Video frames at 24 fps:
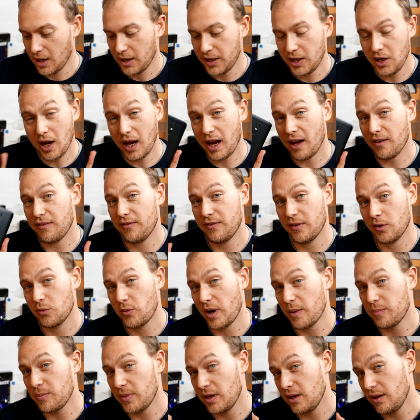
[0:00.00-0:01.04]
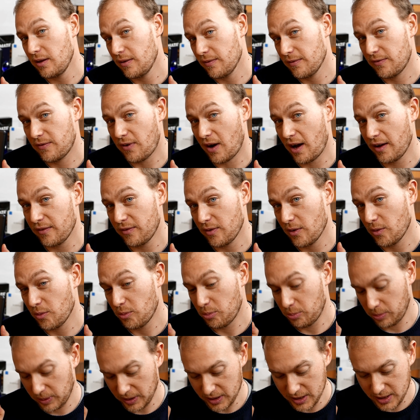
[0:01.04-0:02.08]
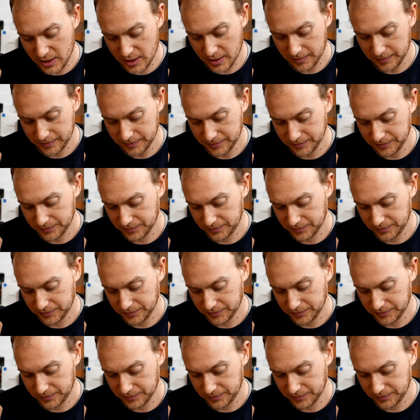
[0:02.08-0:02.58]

Here I have a Redmi 5 Plus.